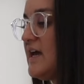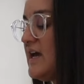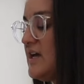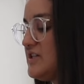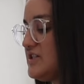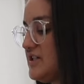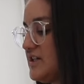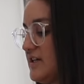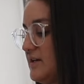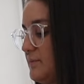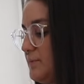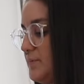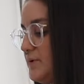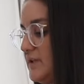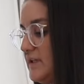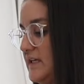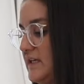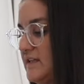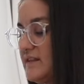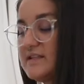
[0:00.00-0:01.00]
to
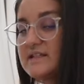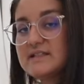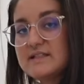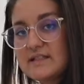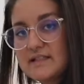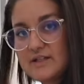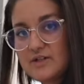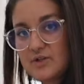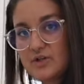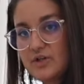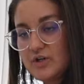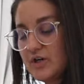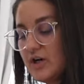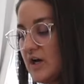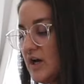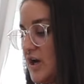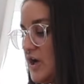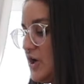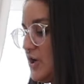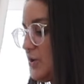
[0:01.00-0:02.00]
complete this little
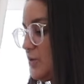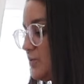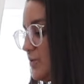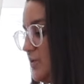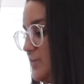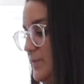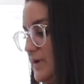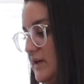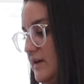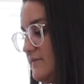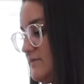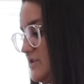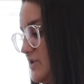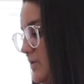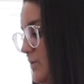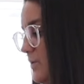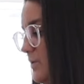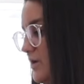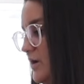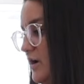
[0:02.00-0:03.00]
grouping of
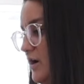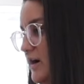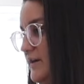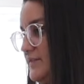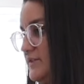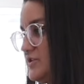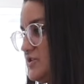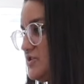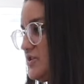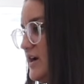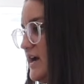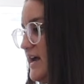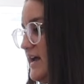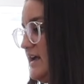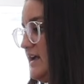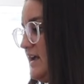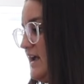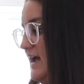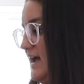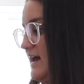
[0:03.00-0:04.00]
decor on the
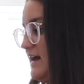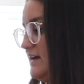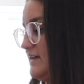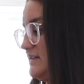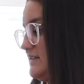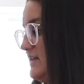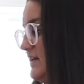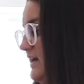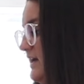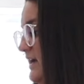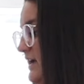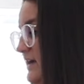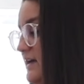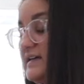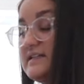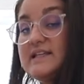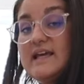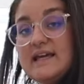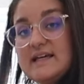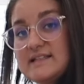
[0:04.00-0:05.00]
tray, and
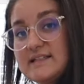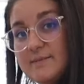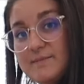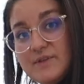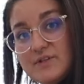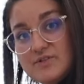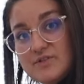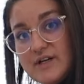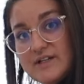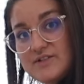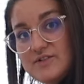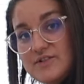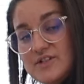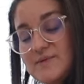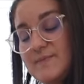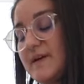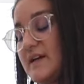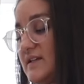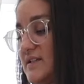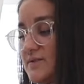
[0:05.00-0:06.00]
it takes up the dresser
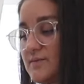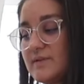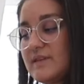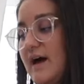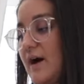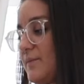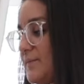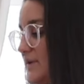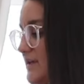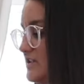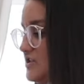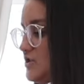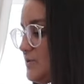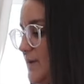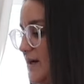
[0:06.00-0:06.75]
space without being too